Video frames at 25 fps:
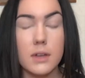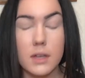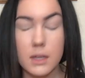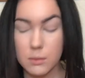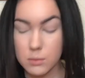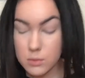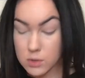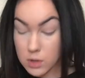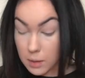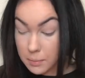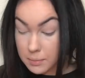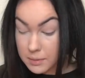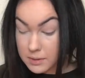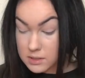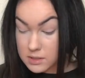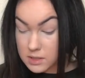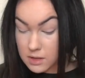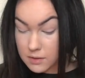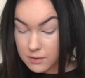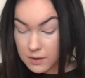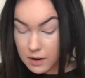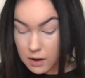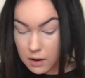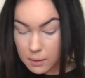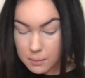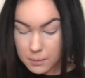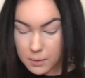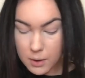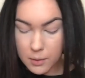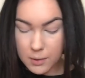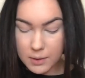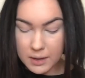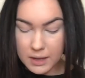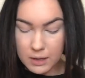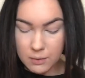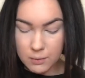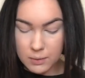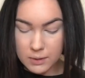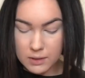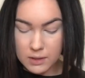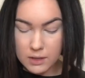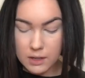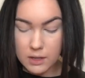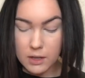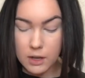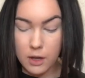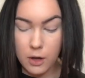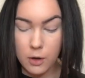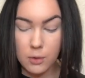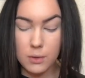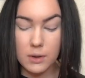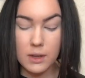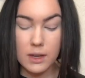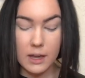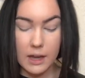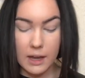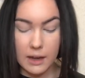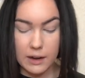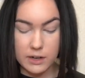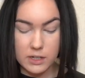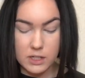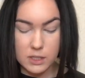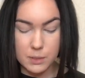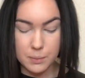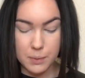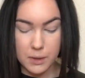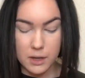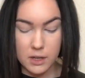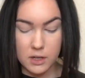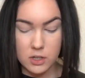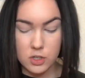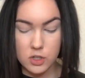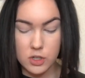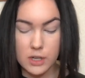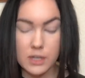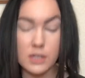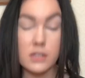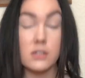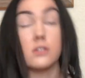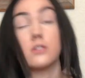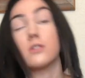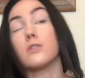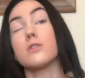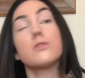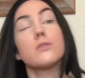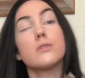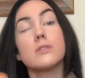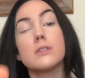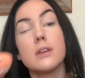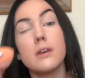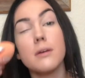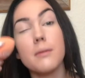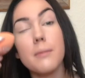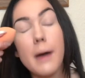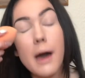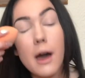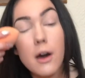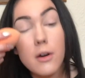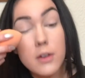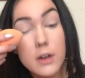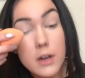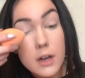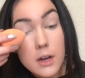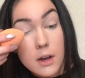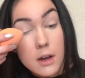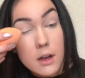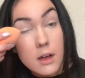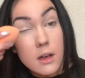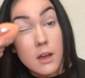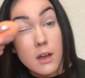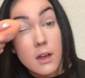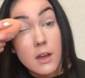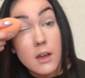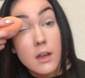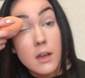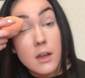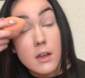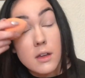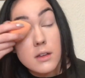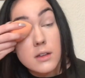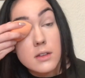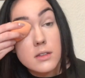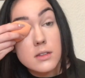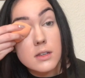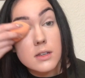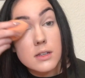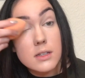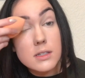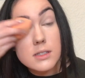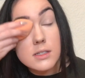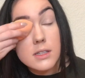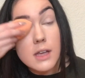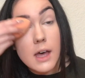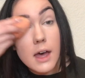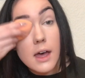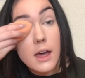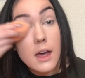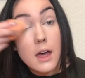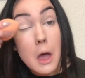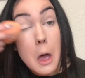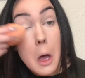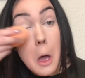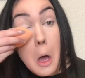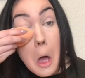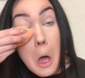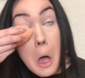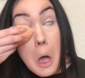keep dropping stuff. Now I'm going in with the Coty Airspun Translucent Powder to set